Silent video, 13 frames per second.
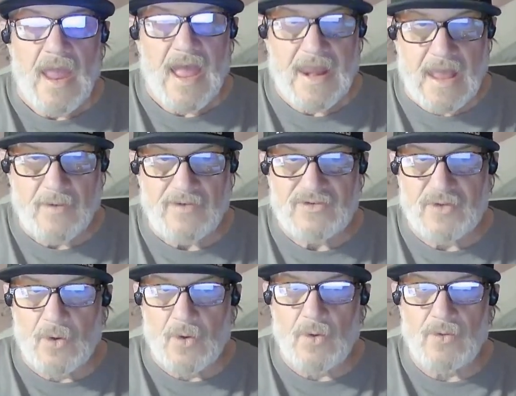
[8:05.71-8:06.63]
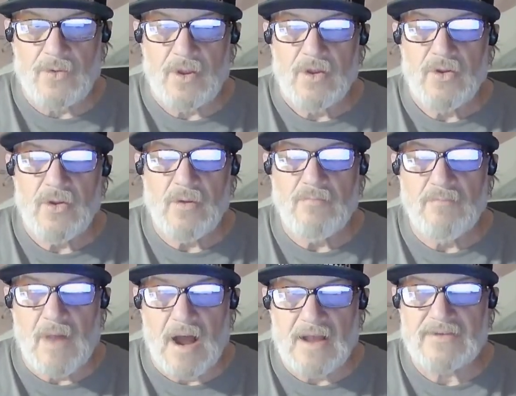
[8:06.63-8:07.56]
And I was told, you
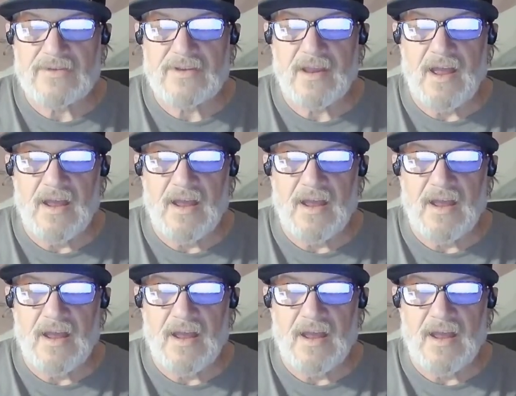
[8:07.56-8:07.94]
must